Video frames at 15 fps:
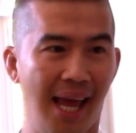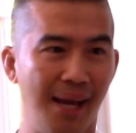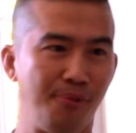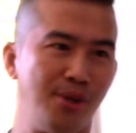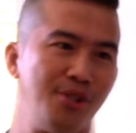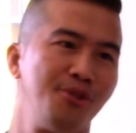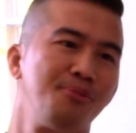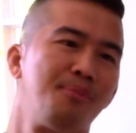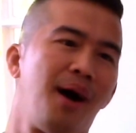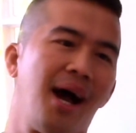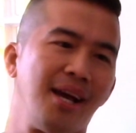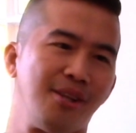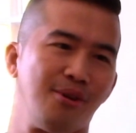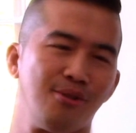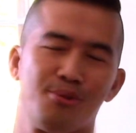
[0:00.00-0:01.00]
And when you
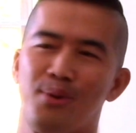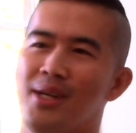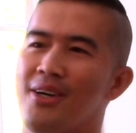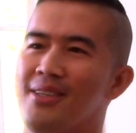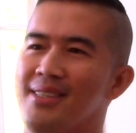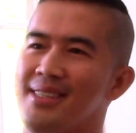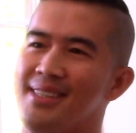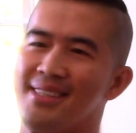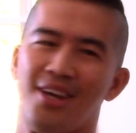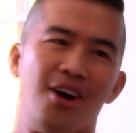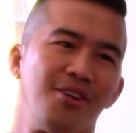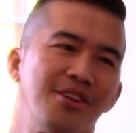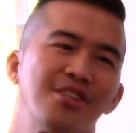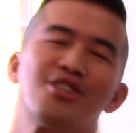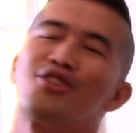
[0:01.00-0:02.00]
buy those one
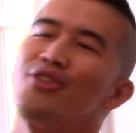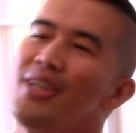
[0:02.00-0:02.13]
on the street,